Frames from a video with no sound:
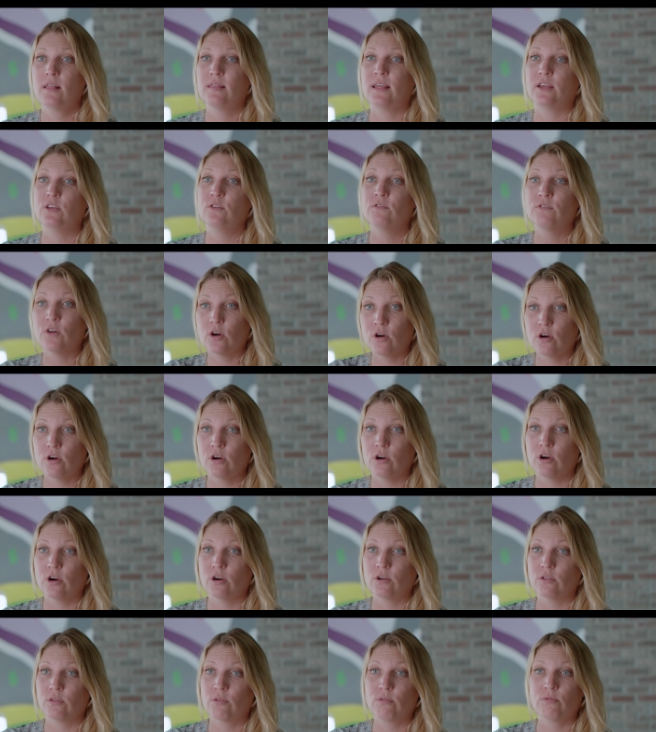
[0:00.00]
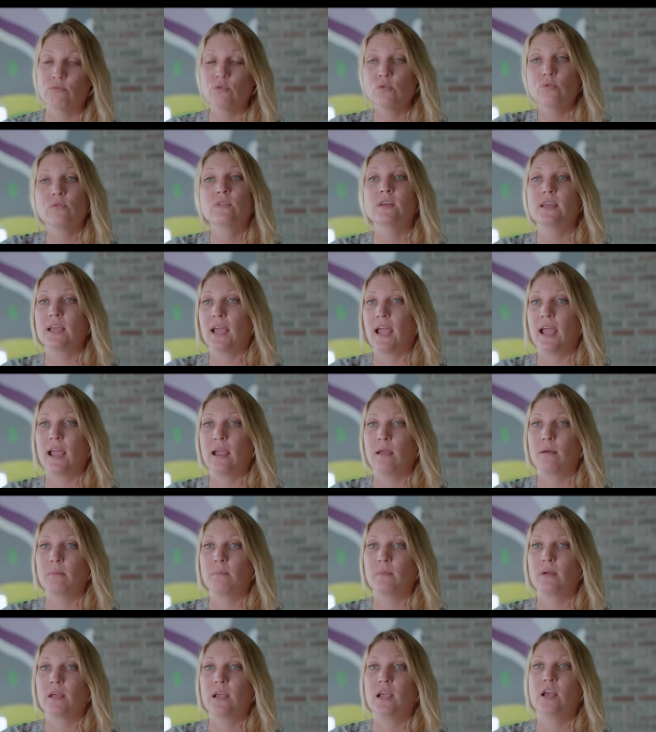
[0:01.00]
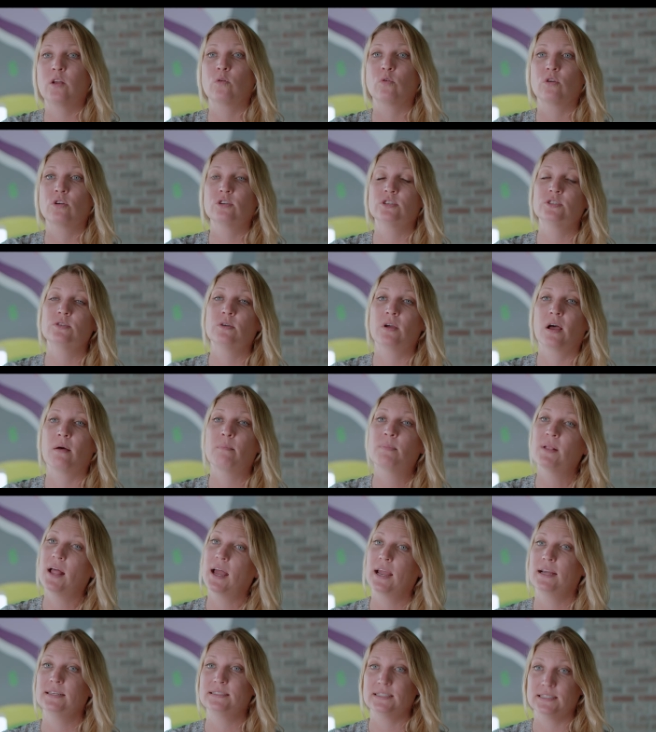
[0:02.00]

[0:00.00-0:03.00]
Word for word: that you've earned through the game in order to apply a